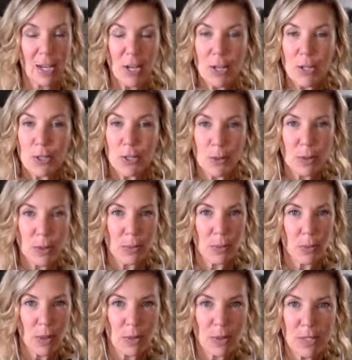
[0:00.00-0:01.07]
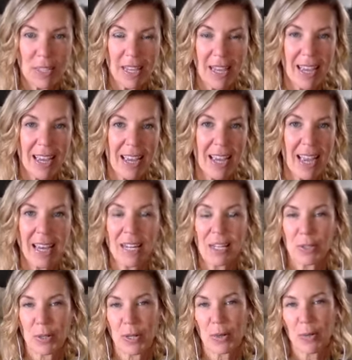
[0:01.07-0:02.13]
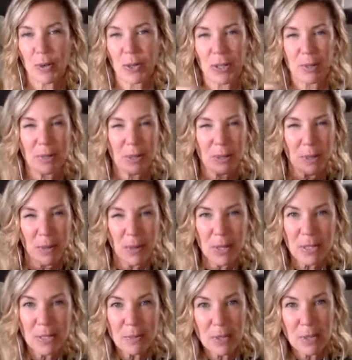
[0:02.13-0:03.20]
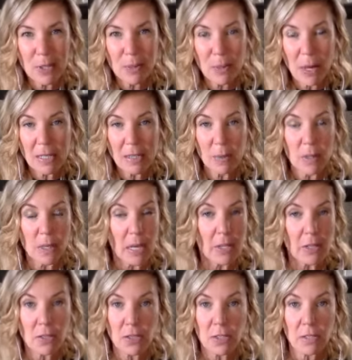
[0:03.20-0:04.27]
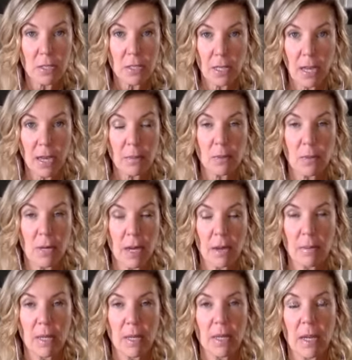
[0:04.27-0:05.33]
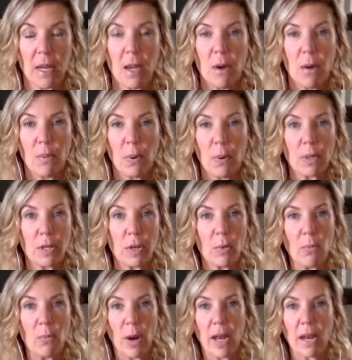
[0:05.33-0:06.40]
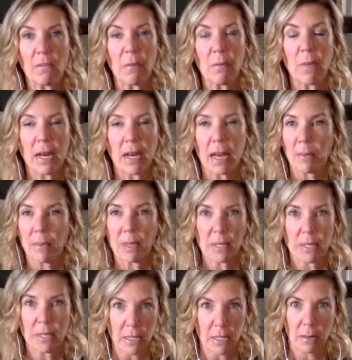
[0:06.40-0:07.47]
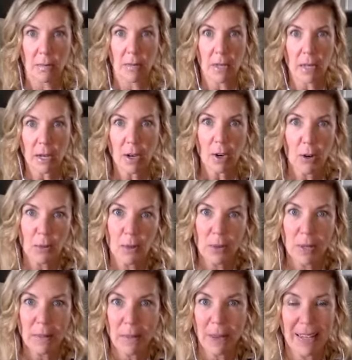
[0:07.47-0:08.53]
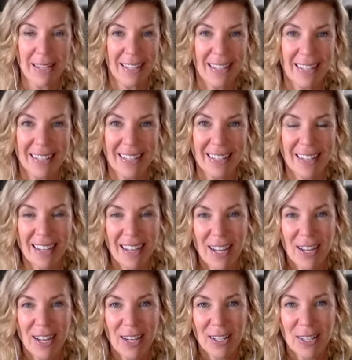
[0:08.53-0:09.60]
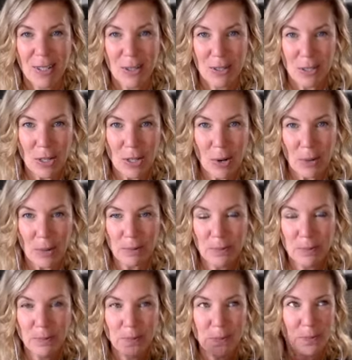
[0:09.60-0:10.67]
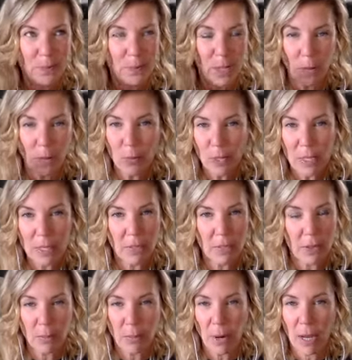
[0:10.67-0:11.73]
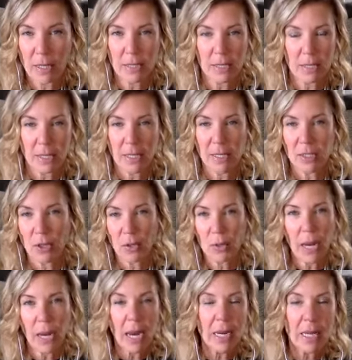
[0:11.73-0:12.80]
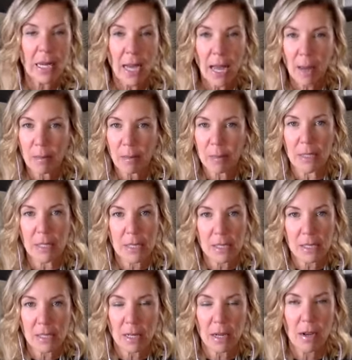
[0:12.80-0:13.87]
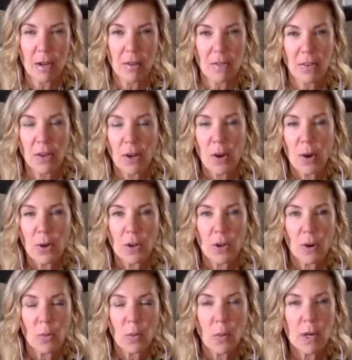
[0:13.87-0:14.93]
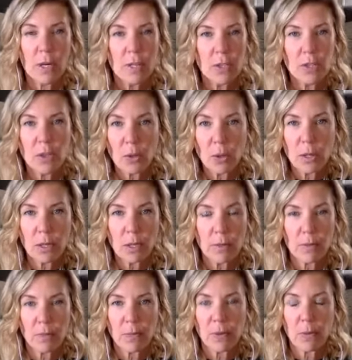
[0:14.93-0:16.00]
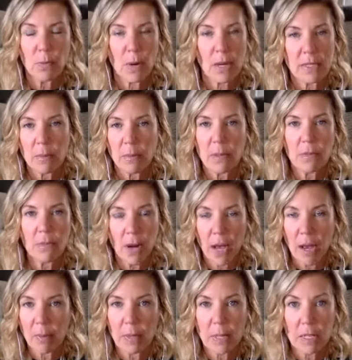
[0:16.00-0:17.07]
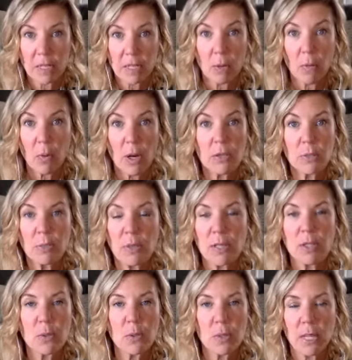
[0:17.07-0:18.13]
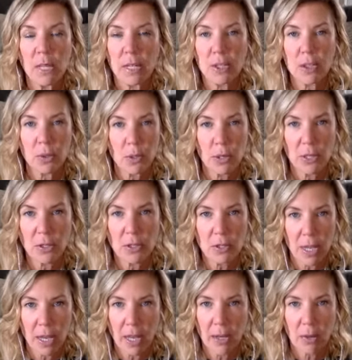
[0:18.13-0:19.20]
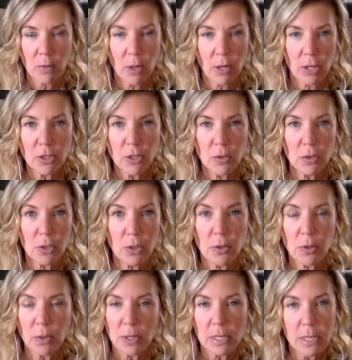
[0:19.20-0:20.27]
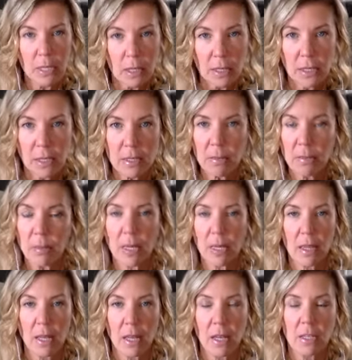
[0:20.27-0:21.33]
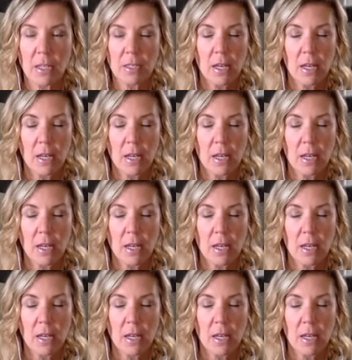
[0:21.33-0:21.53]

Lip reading: do them throughout the day and I try and work them into my week as much as possible. And there's still times when I'm like pulling away from that happy list like, uh-oh, reel it back in. So a really fun practice is creating a happy list of, what is your recipe for happiness? Like what brings you a lot of joy in your day? What can you do? Little things and big things